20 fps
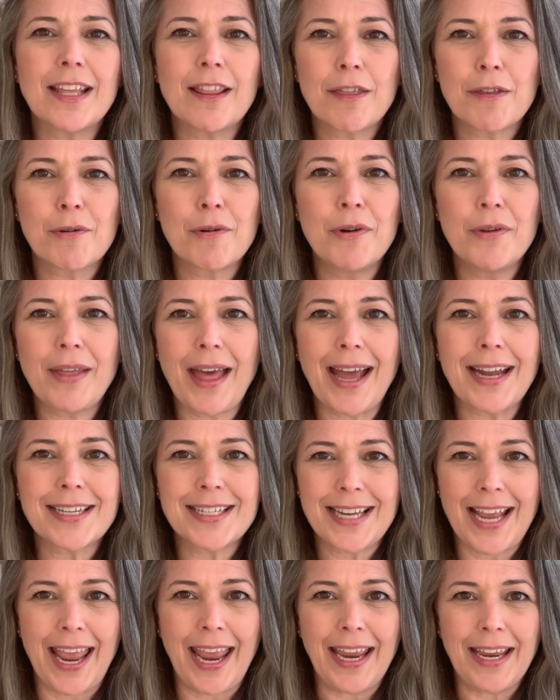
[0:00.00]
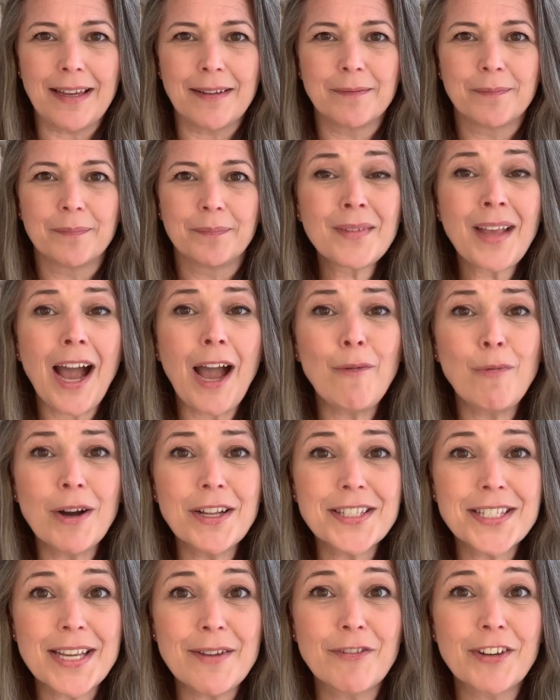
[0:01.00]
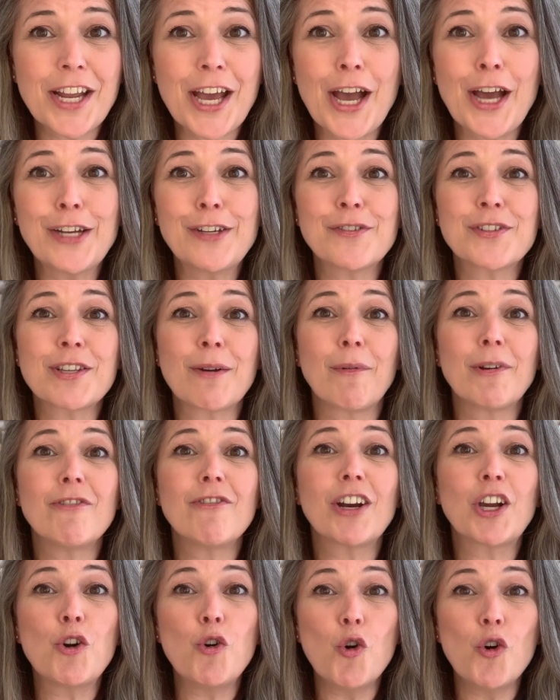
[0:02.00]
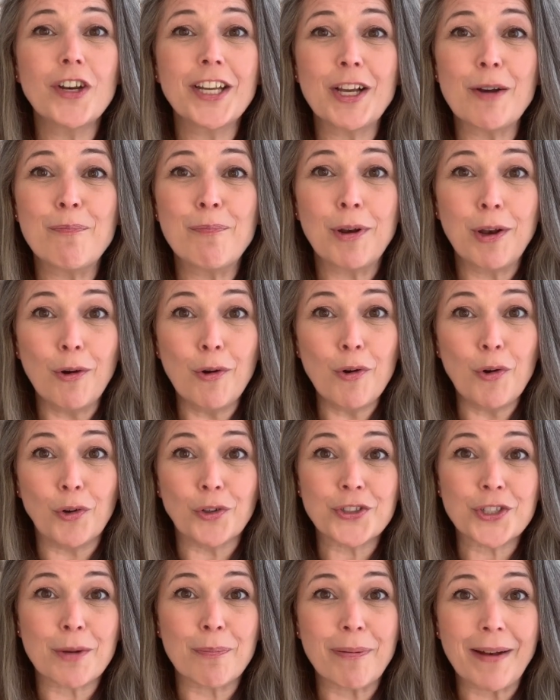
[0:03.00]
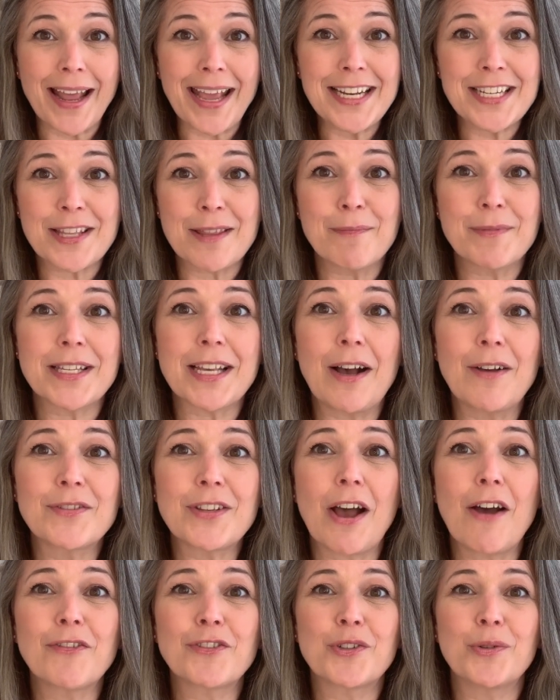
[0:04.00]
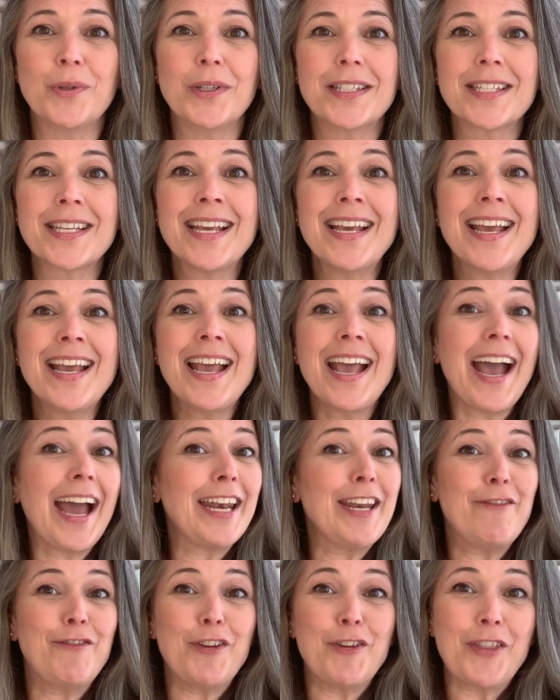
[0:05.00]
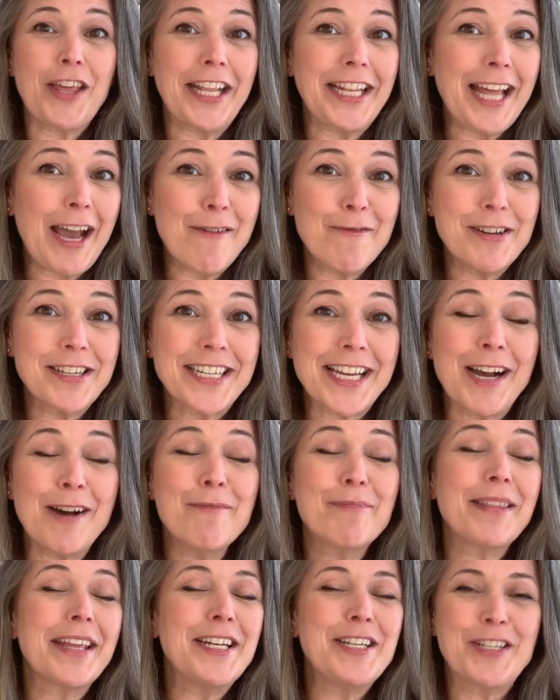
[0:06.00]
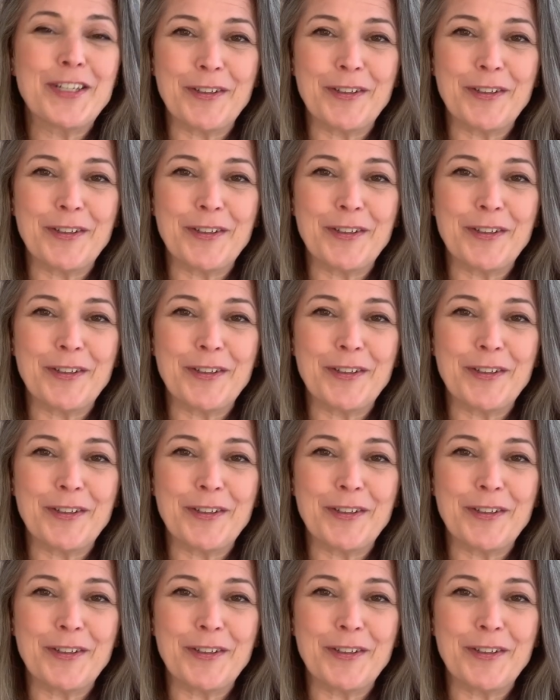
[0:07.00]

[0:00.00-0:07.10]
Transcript: through that day. I once even heard of someone recording applause to play to themselves afterwards, and if you think that would help, then do